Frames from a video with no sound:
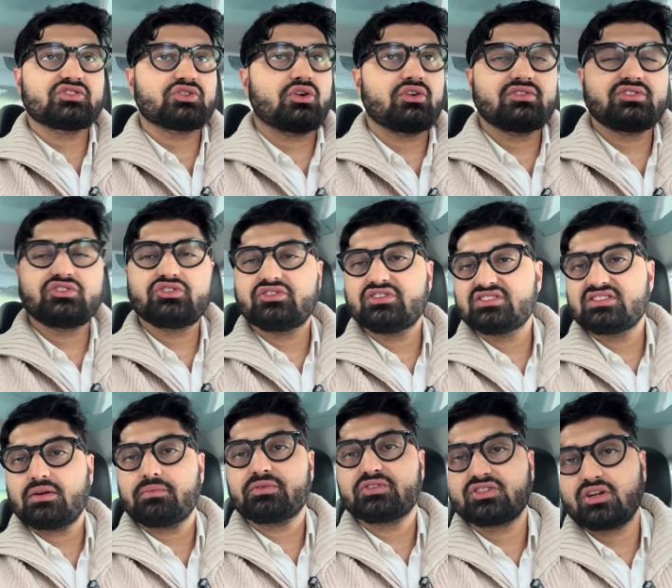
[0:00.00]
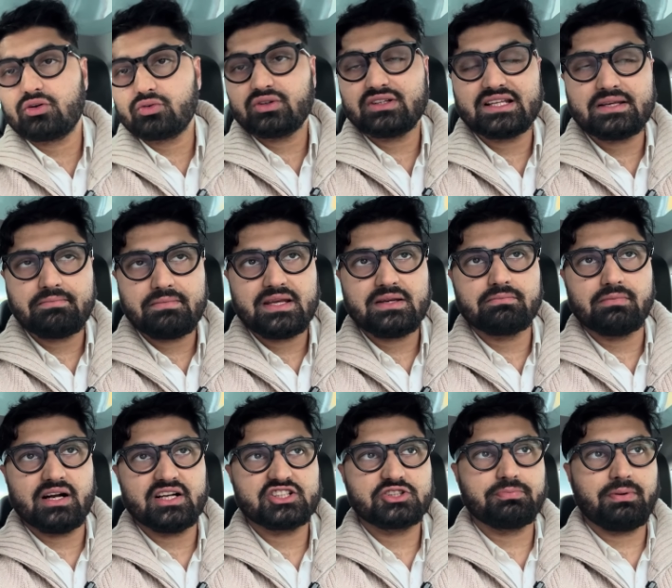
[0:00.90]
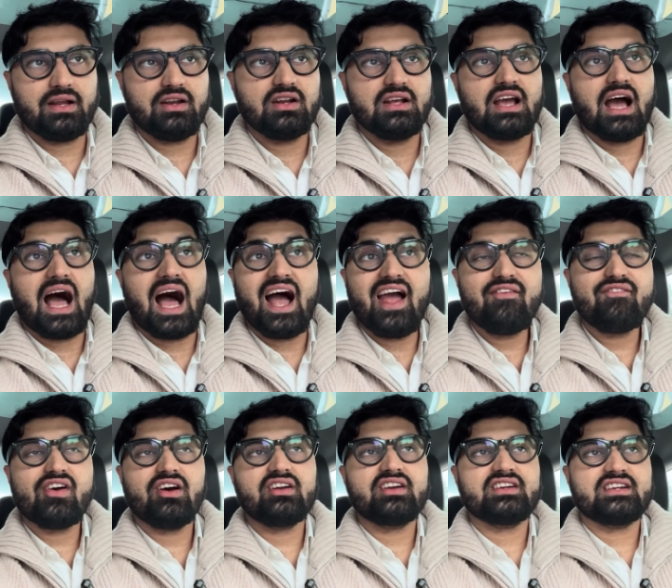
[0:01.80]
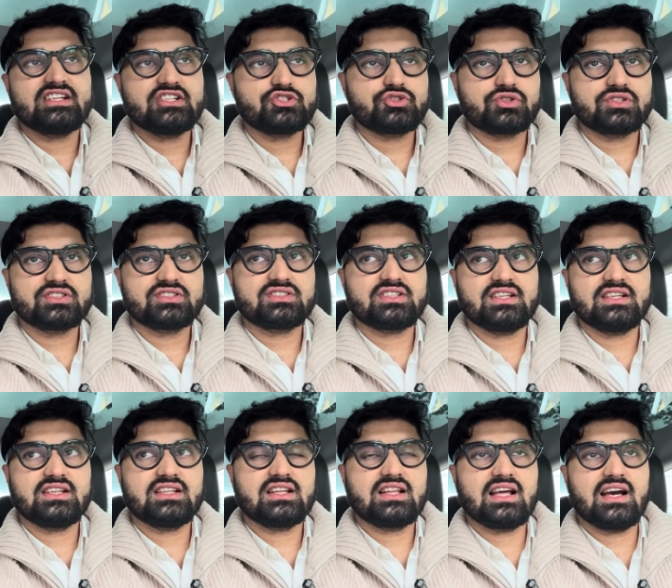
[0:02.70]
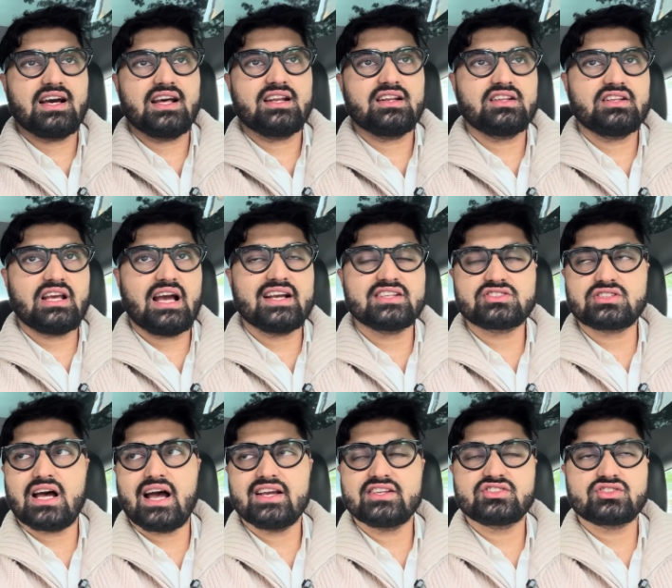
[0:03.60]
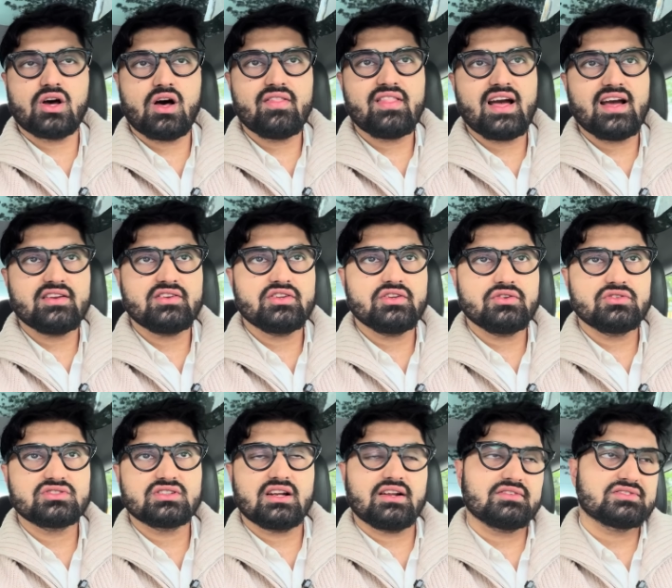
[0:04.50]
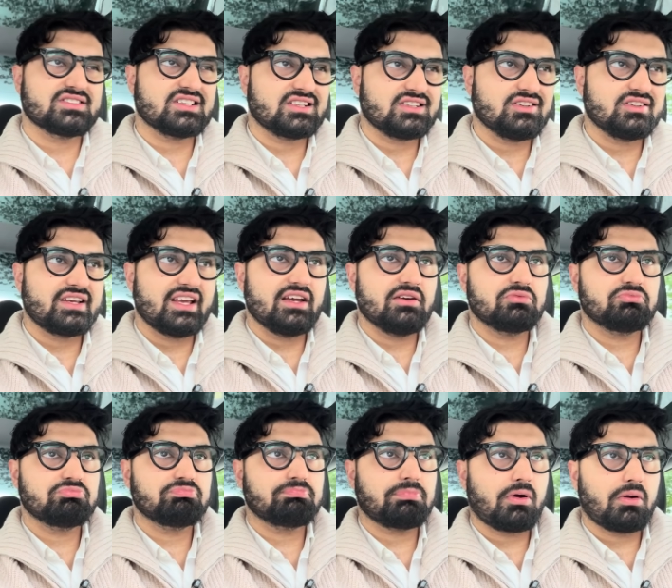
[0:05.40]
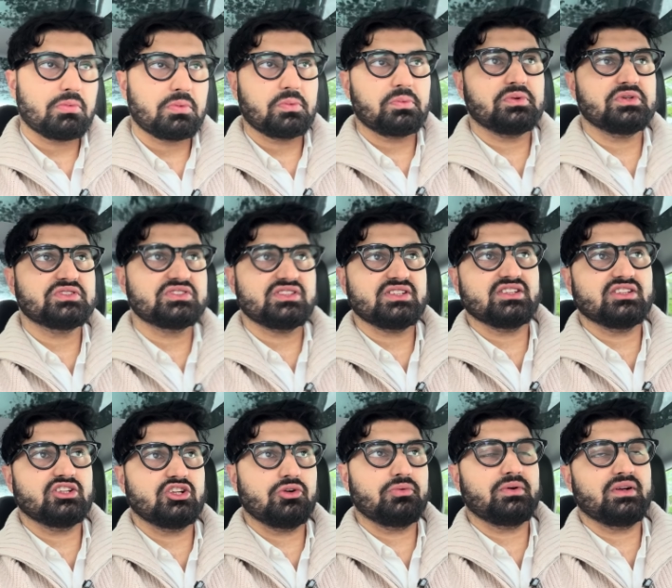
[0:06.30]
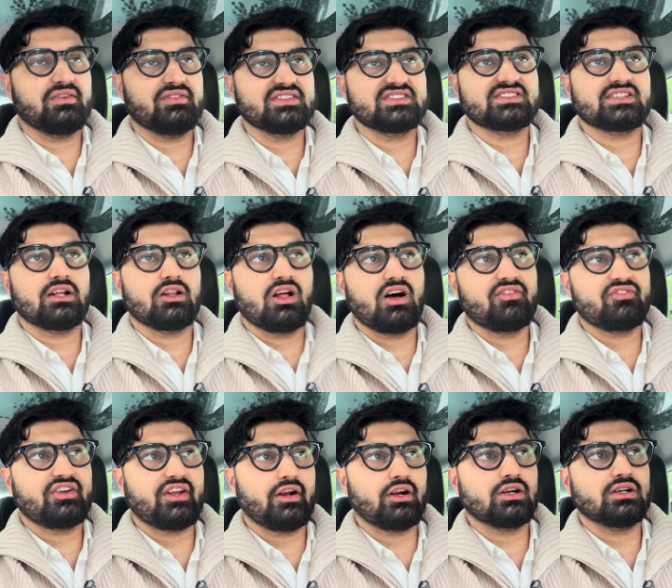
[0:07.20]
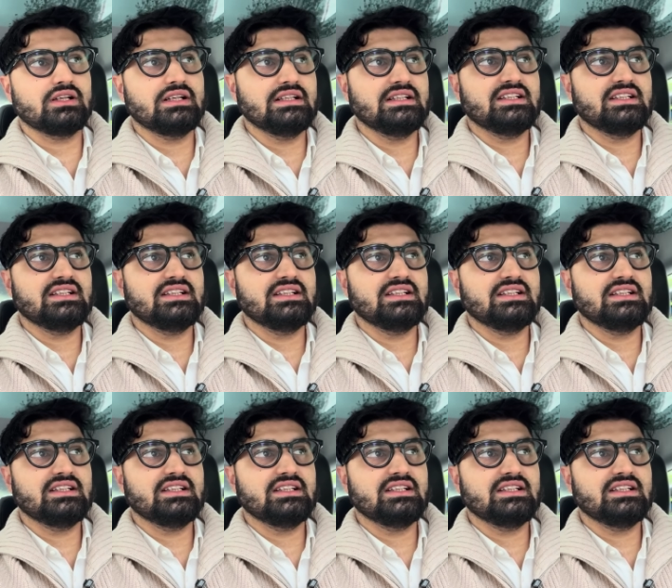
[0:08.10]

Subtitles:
Or do these numbers not really mean much? But I found it interesting that I saw that news and I was like, okay, probably see a little bit of a sell off here.